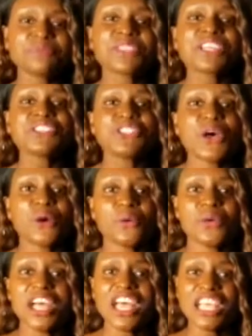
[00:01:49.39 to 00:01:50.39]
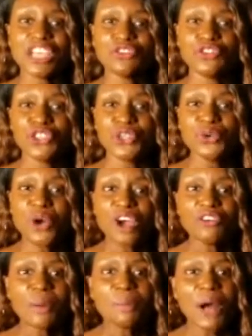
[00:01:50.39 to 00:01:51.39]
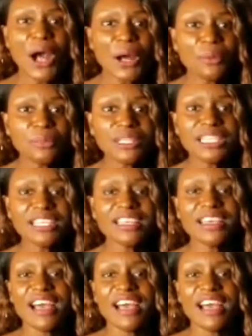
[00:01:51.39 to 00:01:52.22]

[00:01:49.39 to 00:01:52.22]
So if you are a public